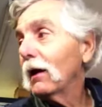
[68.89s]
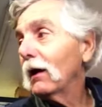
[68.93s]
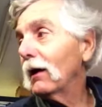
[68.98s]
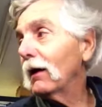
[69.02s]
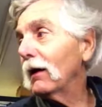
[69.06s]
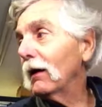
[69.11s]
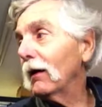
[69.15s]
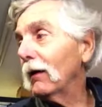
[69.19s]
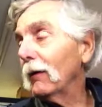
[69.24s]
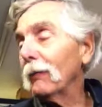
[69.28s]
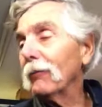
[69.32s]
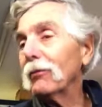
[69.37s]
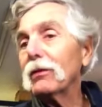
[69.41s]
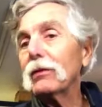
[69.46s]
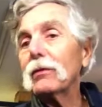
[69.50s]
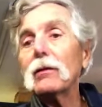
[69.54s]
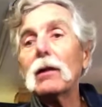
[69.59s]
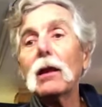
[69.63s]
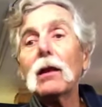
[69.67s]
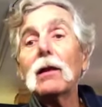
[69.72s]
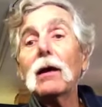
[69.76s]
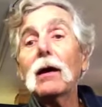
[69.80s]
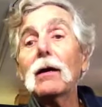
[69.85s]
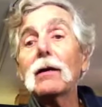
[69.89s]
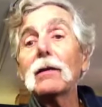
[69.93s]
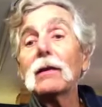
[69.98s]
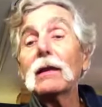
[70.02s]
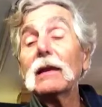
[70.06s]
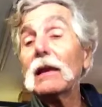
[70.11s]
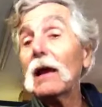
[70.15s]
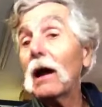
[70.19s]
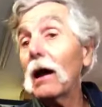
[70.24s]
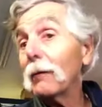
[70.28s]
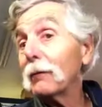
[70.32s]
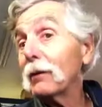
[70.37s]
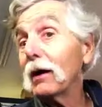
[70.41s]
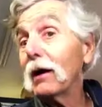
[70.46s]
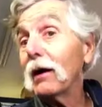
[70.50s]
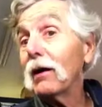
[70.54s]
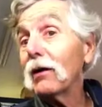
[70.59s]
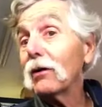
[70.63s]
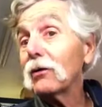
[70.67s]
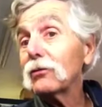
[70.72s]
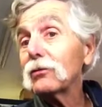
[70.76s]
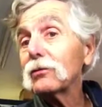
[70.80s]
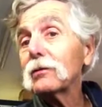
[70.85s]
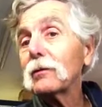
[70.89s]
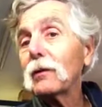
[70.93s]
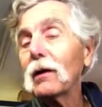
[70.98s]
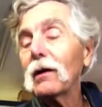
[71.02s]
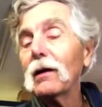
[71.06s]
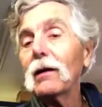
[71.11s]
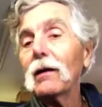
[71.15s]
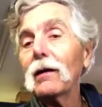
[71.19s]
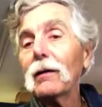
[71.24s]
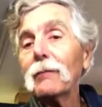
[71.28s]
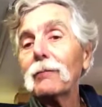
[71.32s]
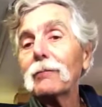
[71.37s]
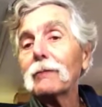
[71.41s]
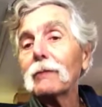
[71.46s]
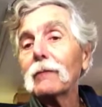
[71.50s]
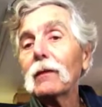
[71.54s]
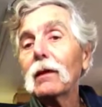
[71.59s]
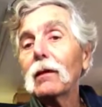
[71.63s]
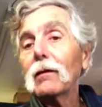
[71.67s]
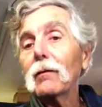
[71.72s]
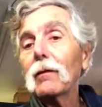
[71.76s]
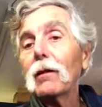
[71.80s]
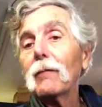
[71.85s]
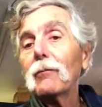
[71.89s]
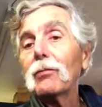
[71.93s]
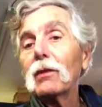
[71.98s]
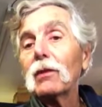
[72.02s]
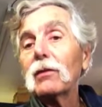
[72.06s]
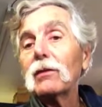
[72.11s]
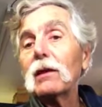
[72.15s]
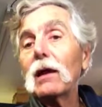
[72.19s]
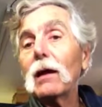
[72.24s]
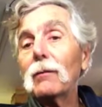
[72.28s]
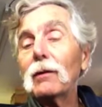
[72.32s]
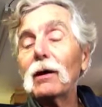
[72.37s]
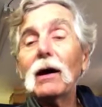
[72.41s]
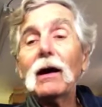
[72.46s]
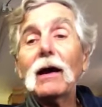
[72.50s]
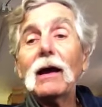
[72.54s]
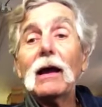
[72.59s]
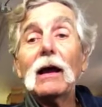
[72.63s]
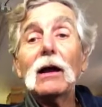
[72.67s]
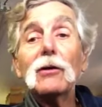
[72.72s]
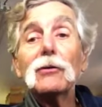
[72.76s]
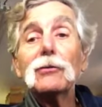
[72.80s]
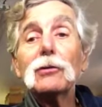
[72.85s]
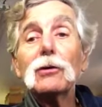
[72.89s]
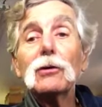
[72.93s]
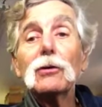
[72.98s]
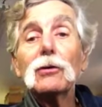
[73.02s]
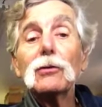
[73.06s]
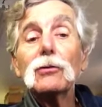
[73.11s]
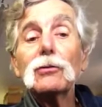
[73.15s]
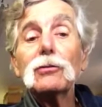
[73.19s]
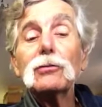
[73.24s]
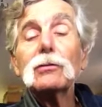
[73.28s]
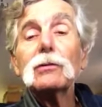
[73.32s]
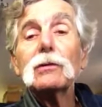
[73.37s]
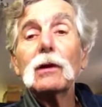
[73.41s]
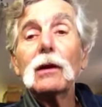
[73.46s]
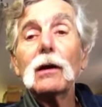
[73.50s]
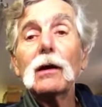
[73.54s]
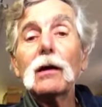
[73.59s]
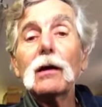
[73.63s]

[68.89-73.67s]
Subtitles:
A lot of the Yamahas, Yamaha altos